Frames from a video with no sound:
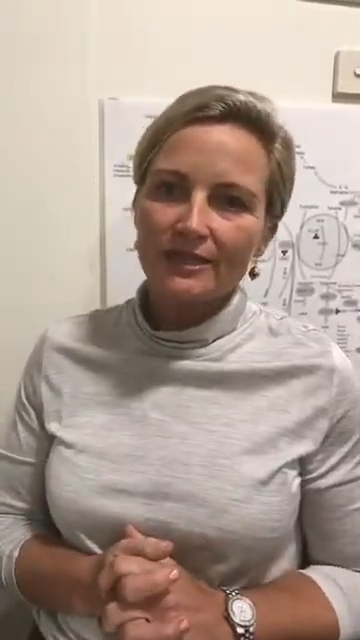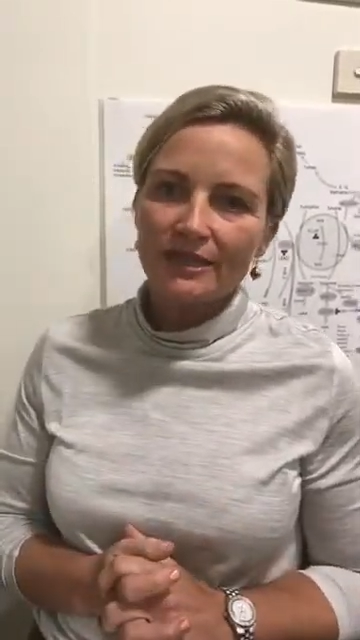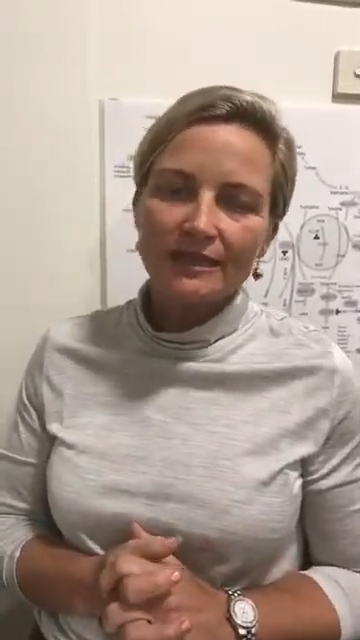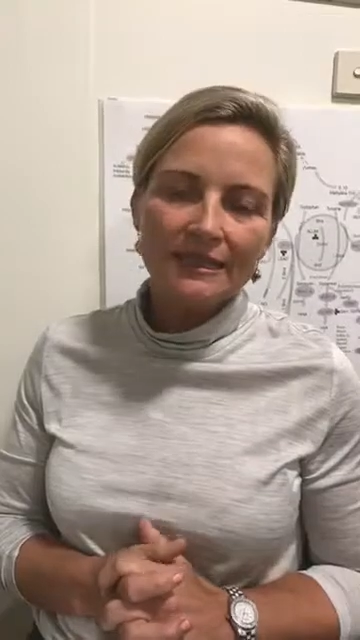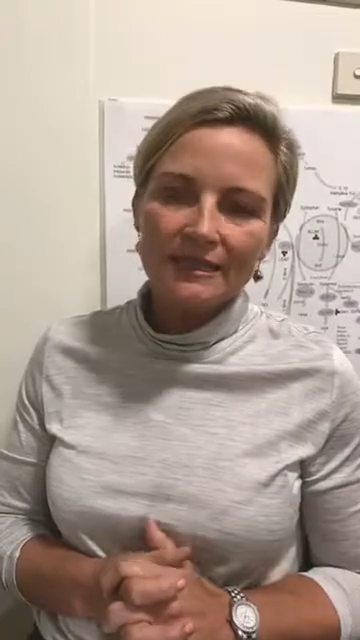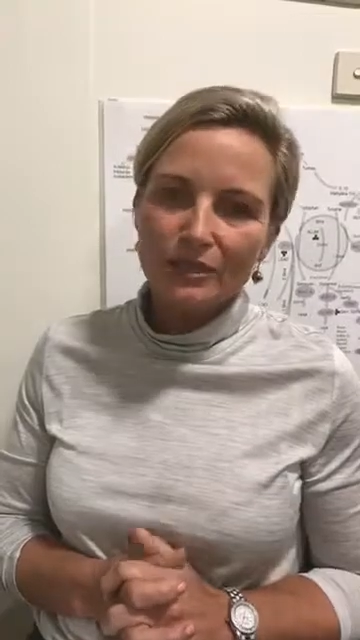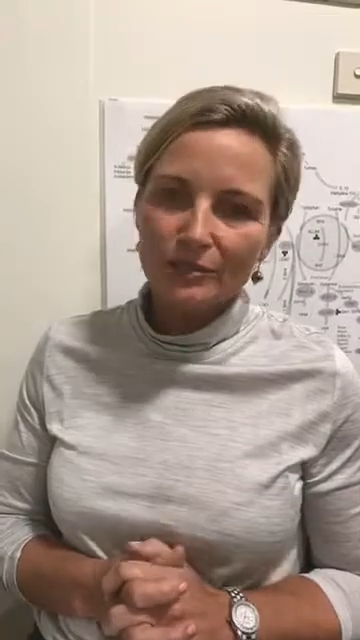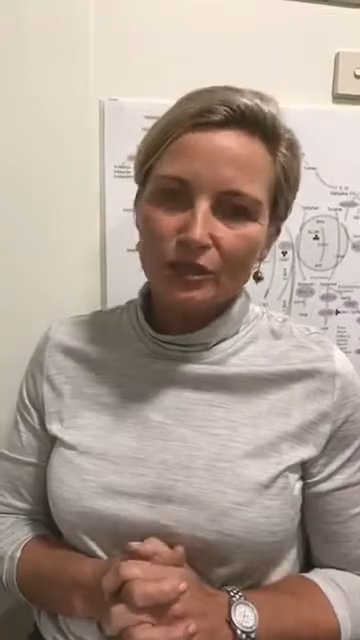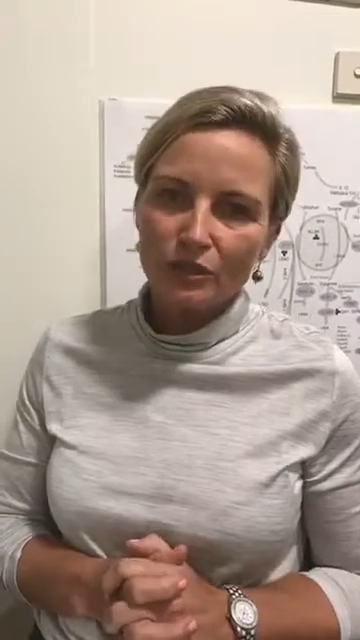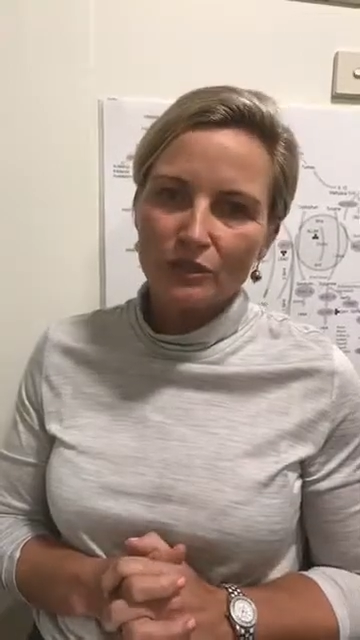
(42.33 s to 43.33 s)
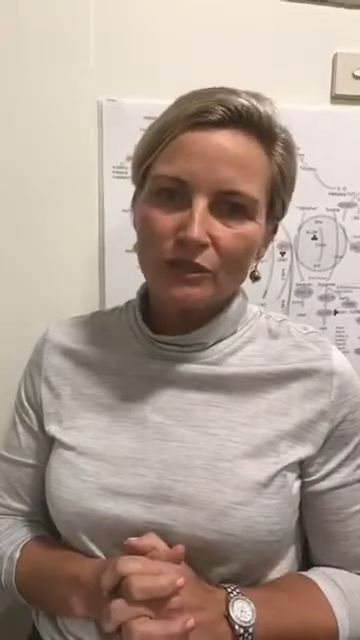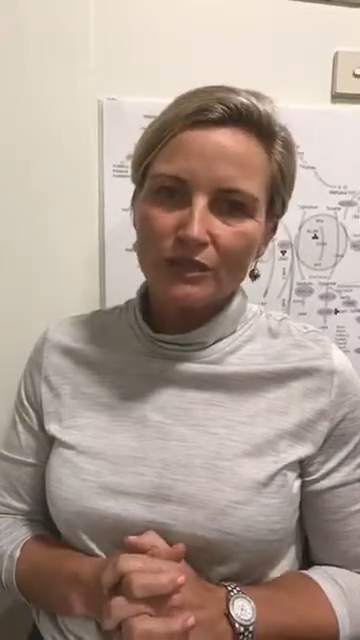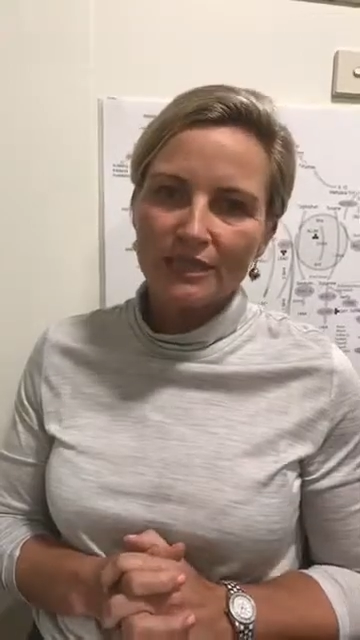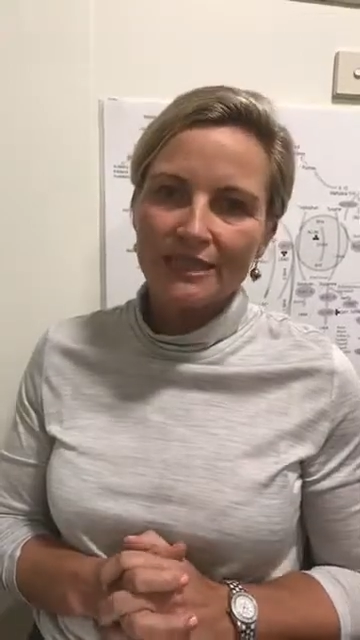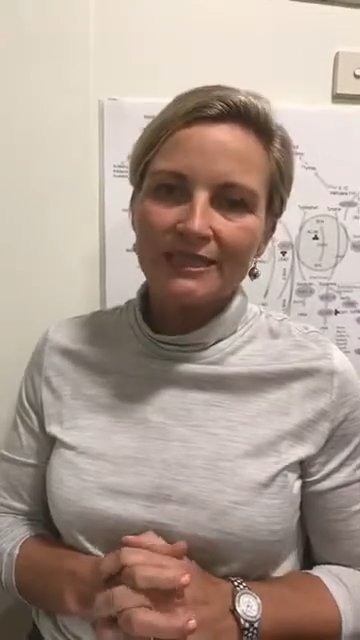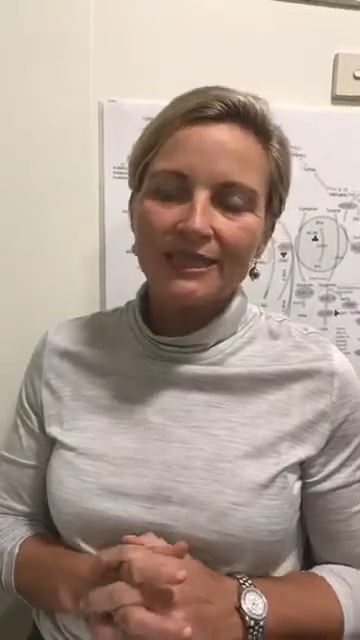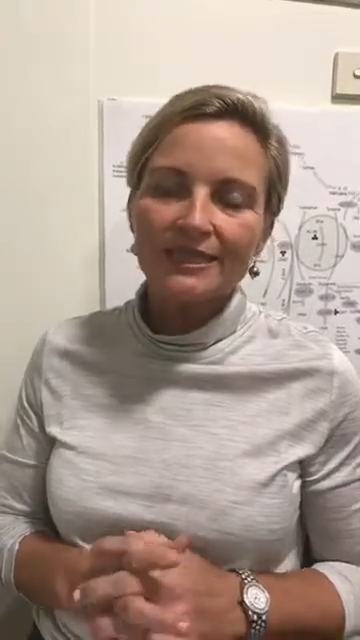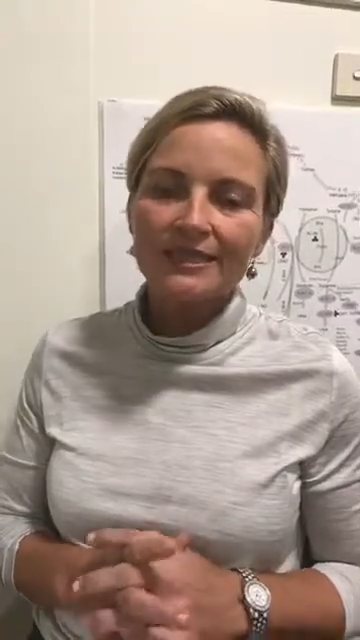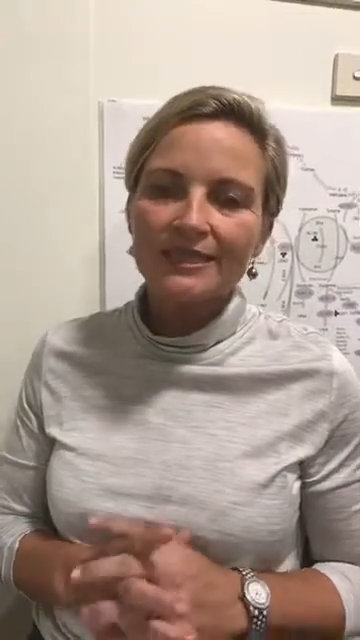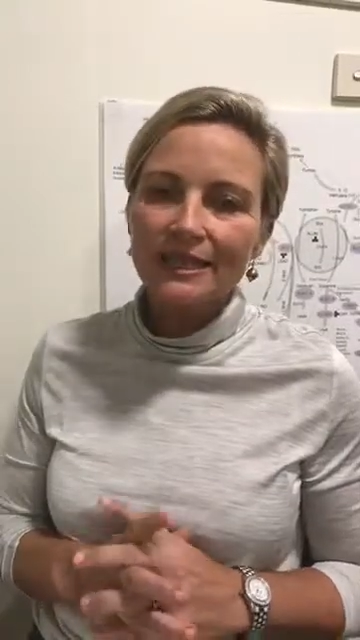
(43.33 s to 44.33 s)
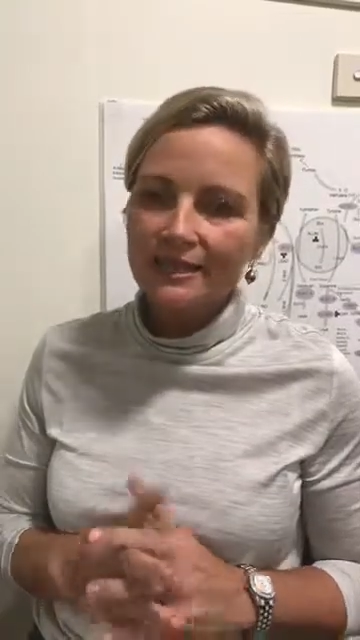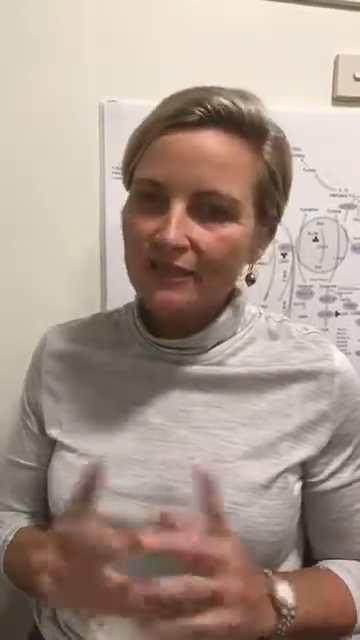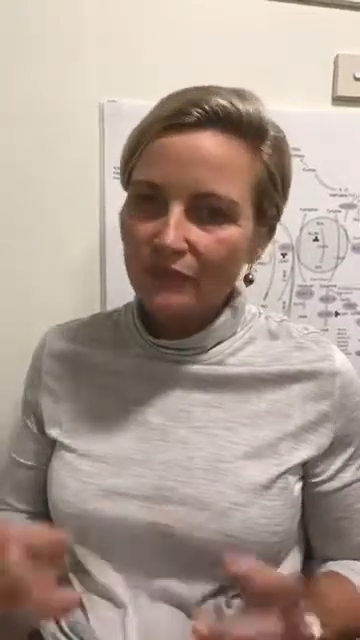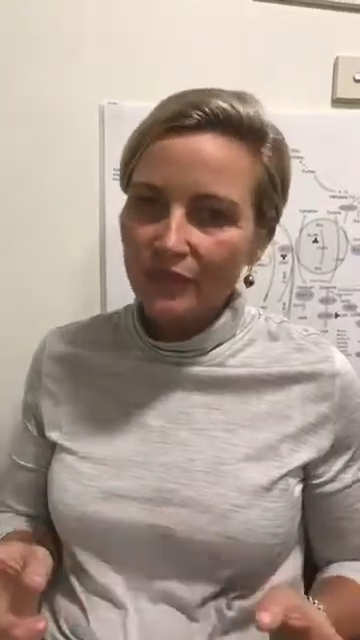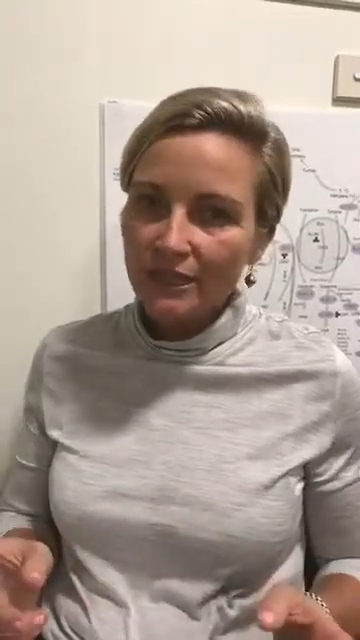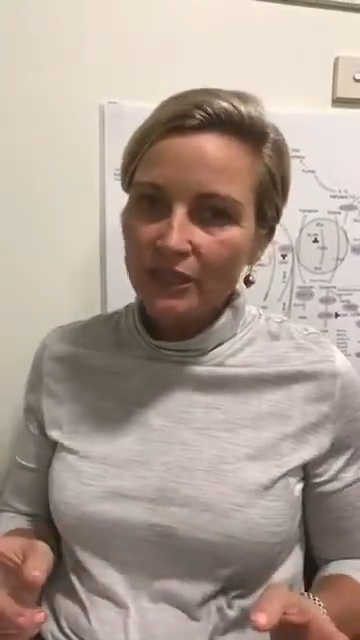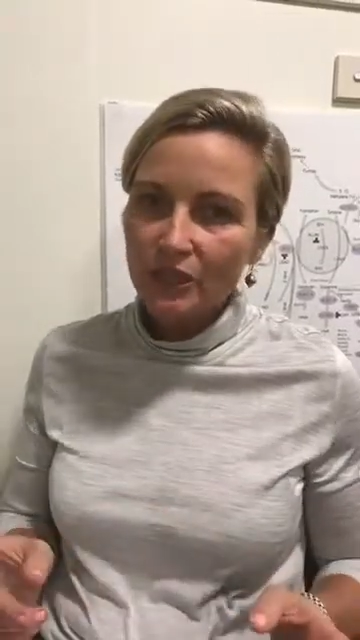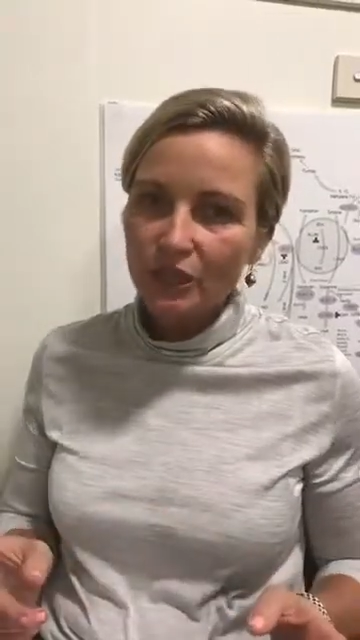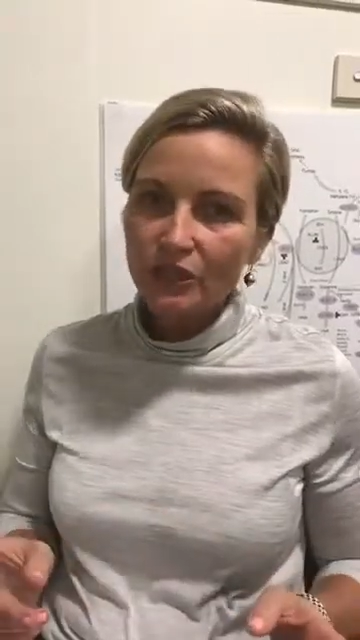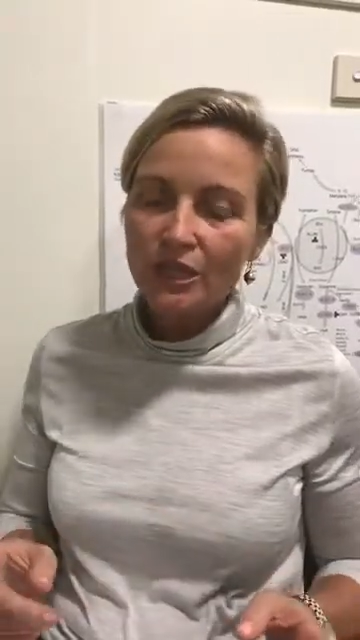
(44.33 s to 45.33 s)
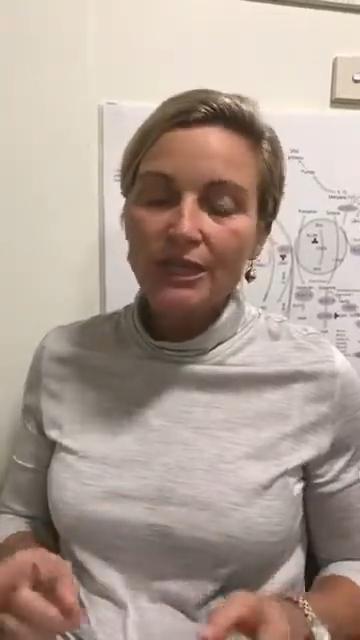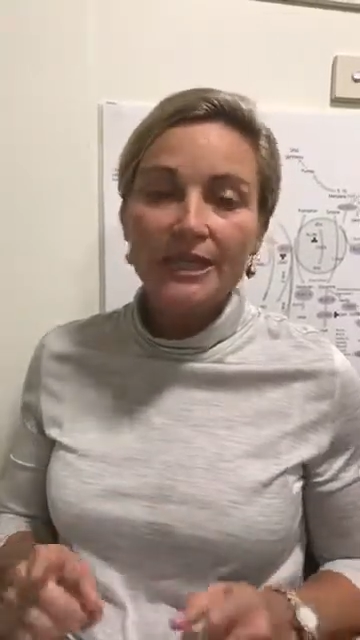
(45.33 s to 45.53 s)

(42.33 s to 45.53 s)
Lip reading: is a leading dermatologist, has done extensive research